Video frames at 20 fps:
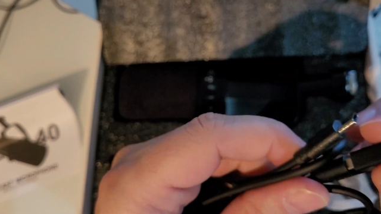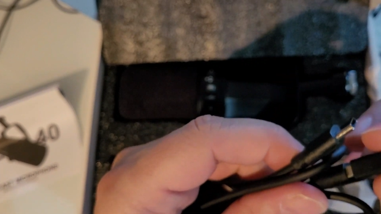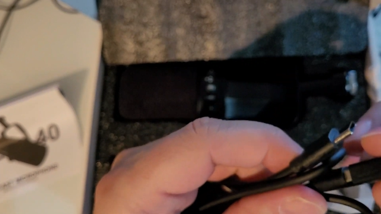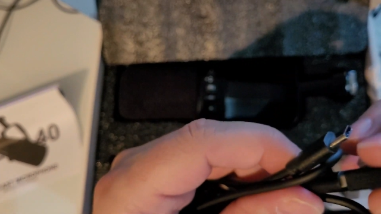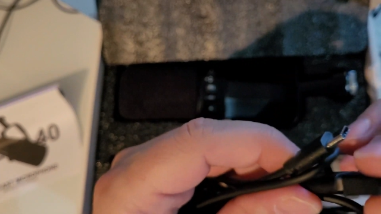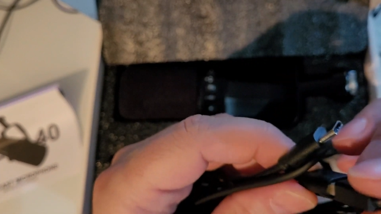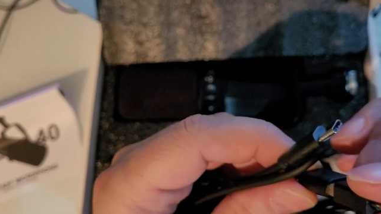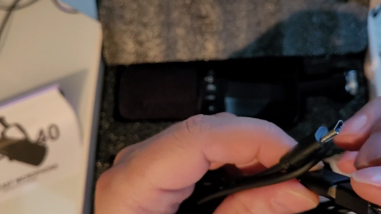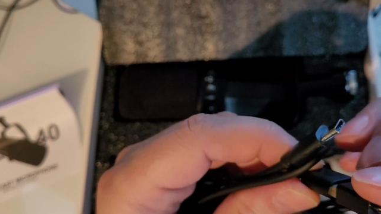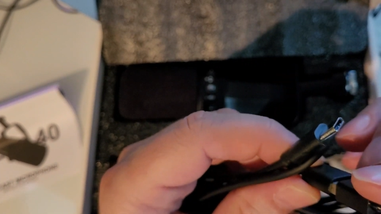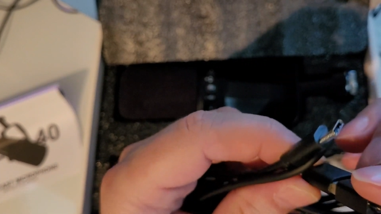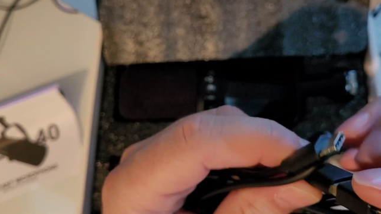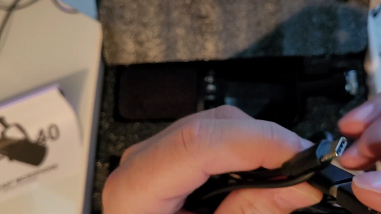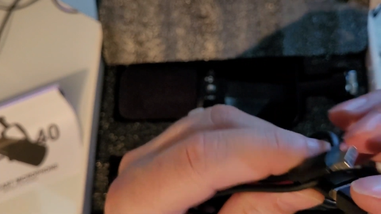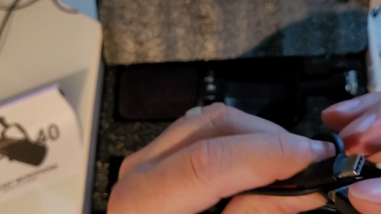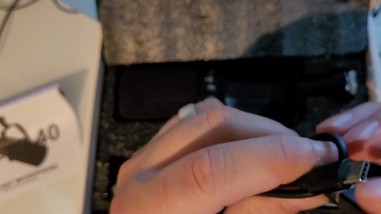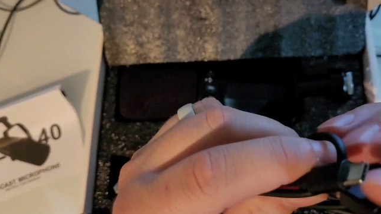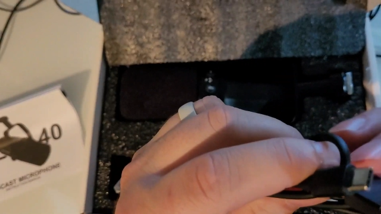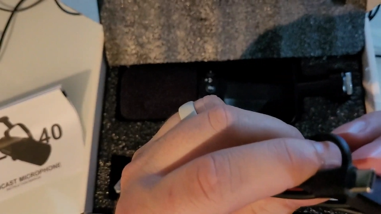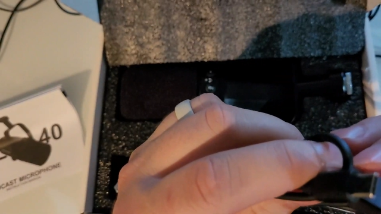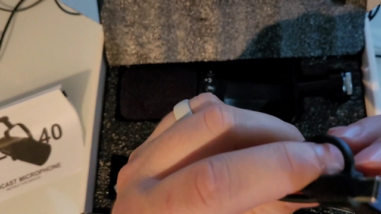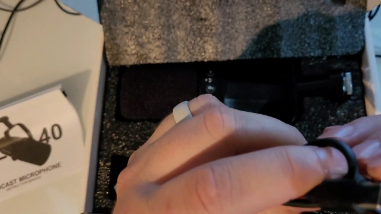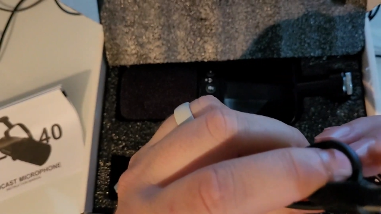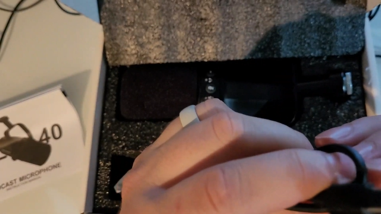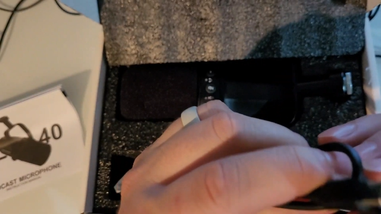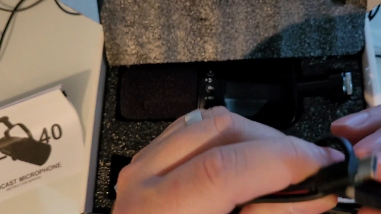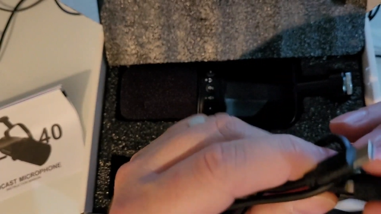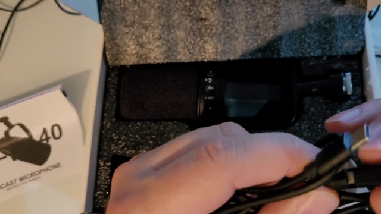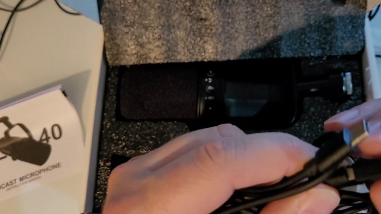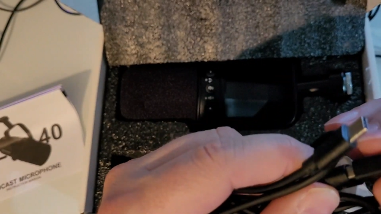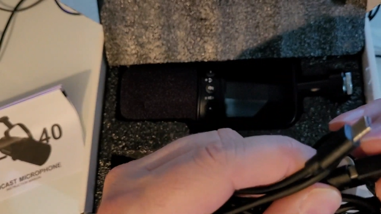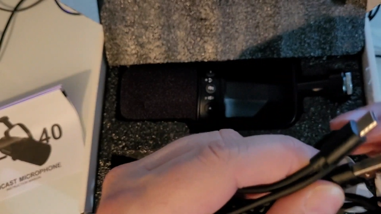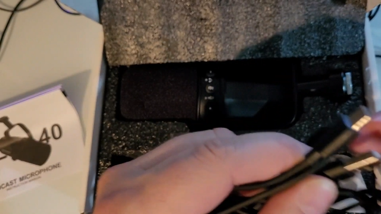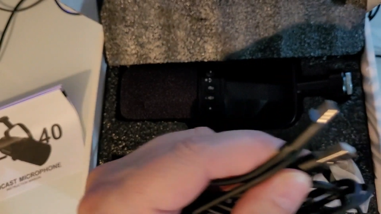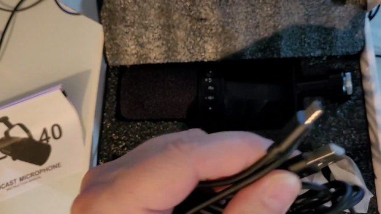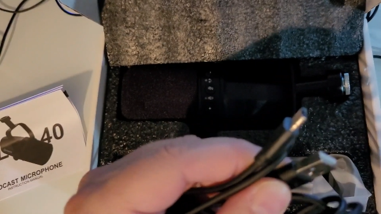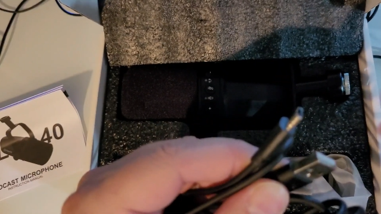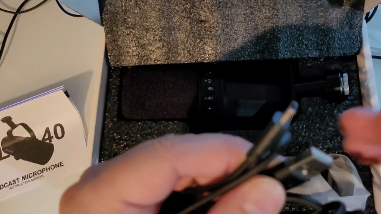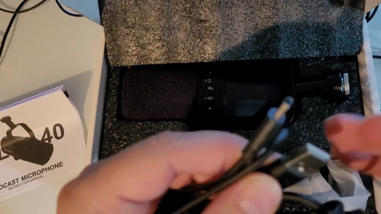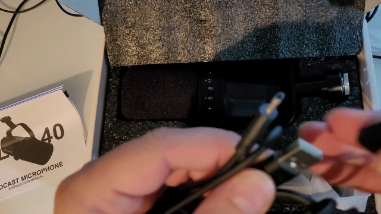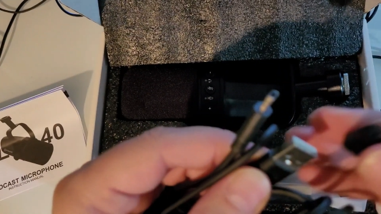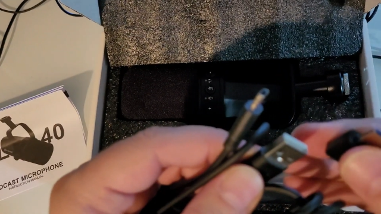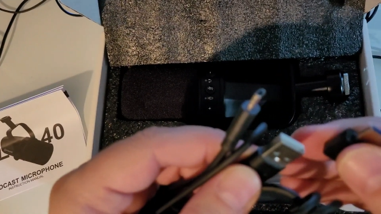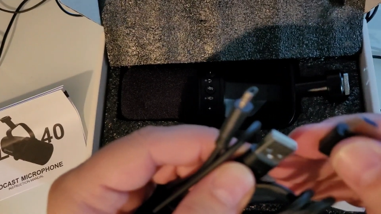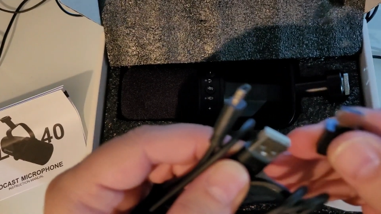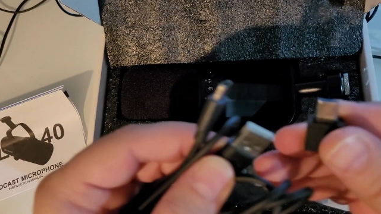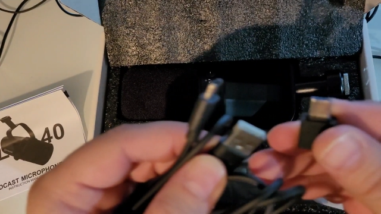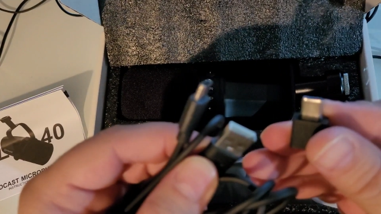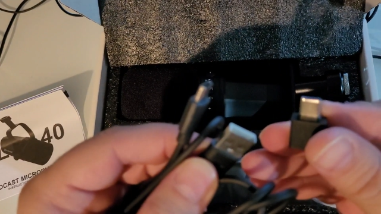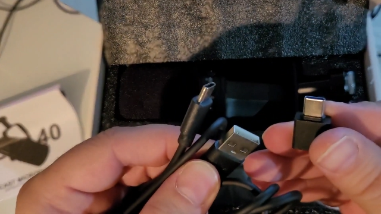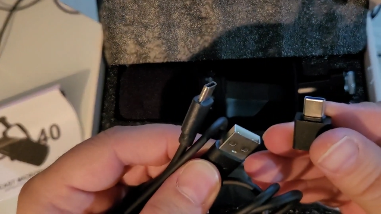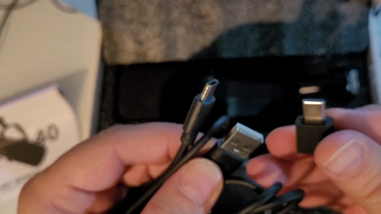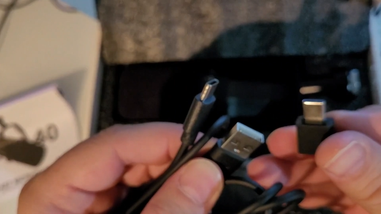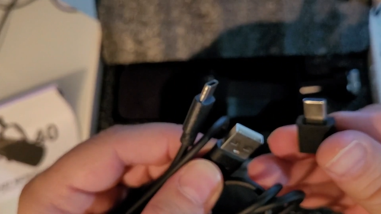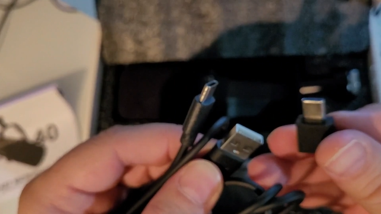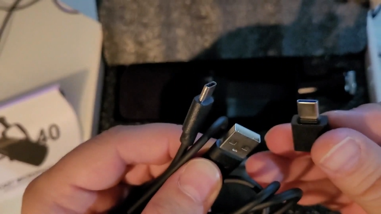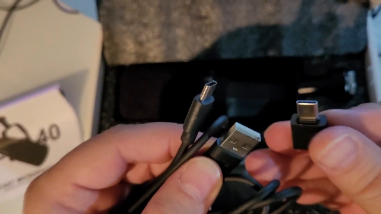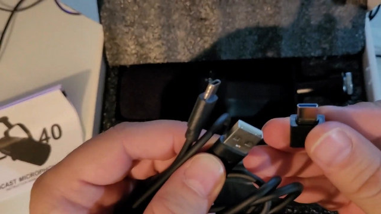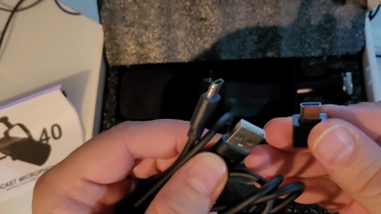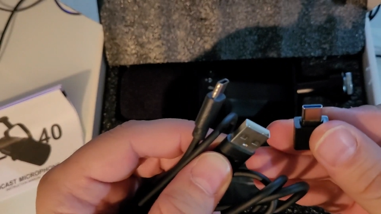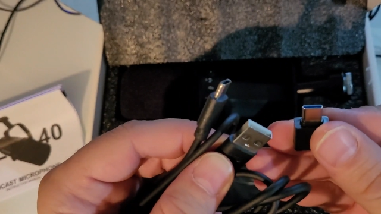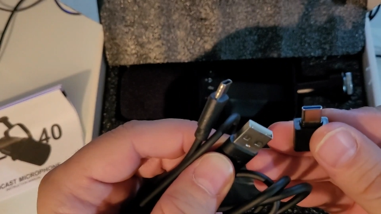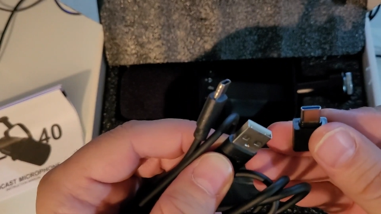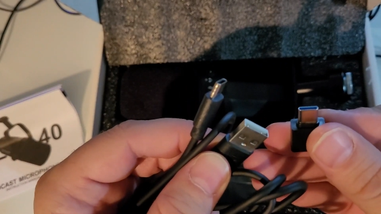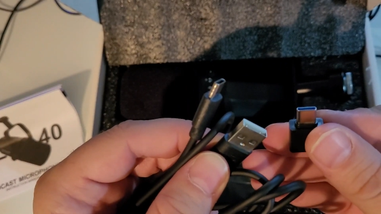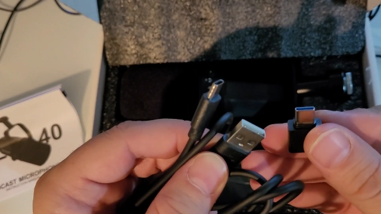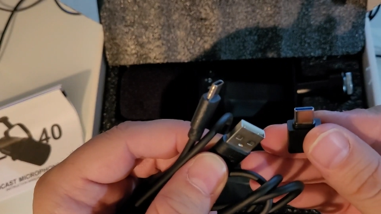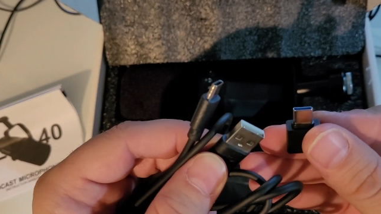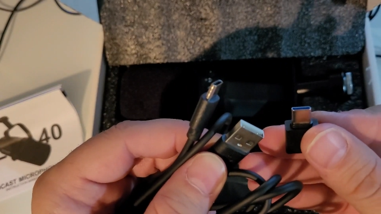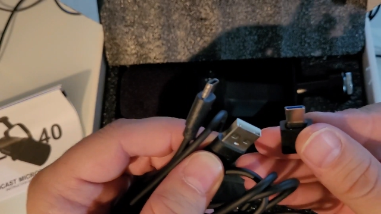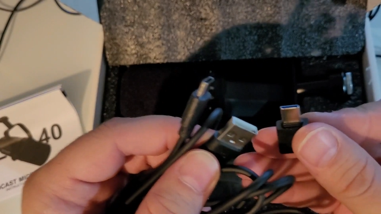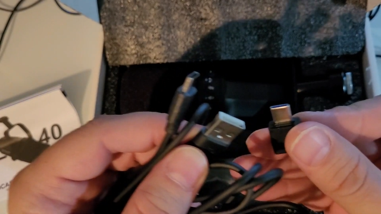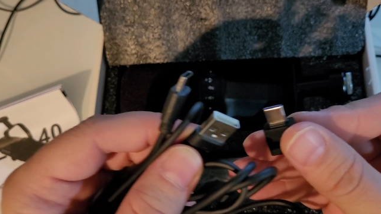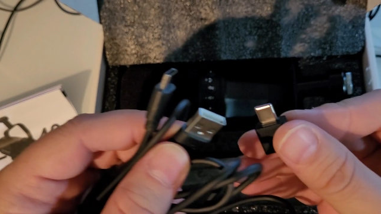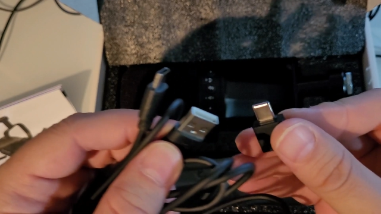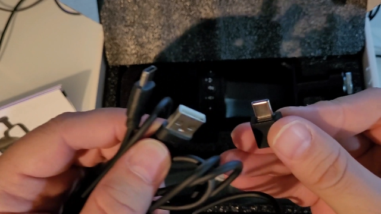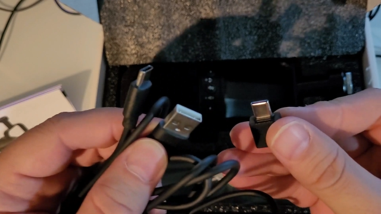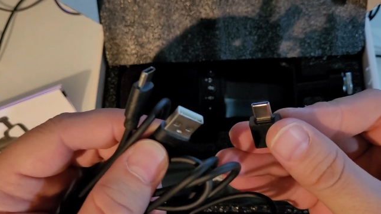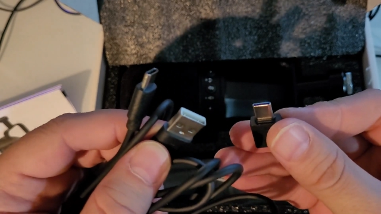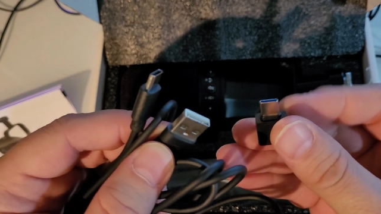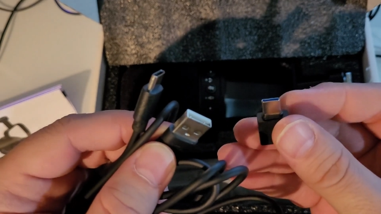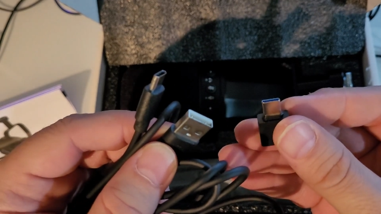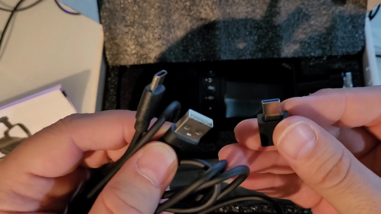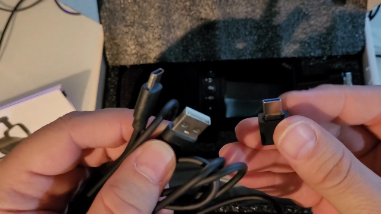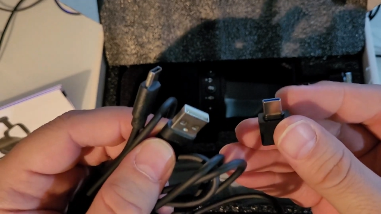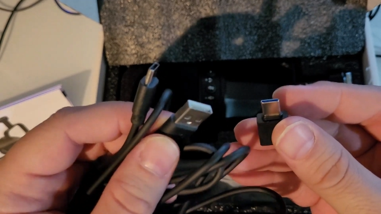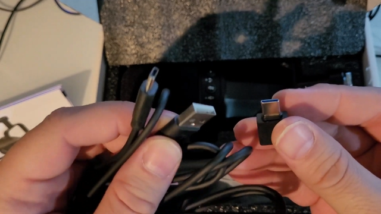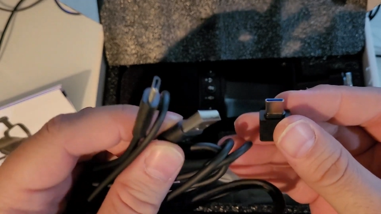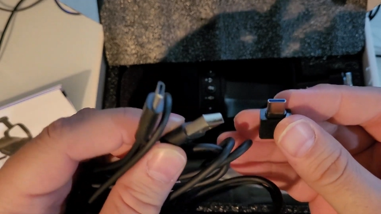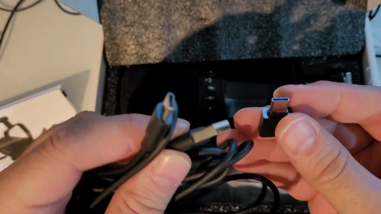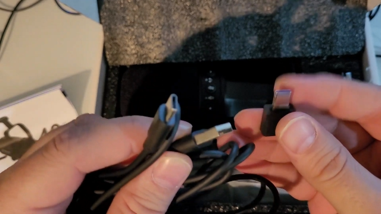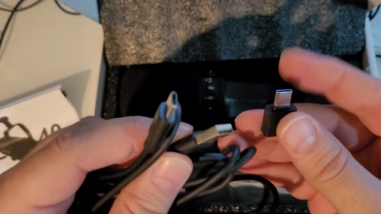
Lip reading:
(no speaker visible)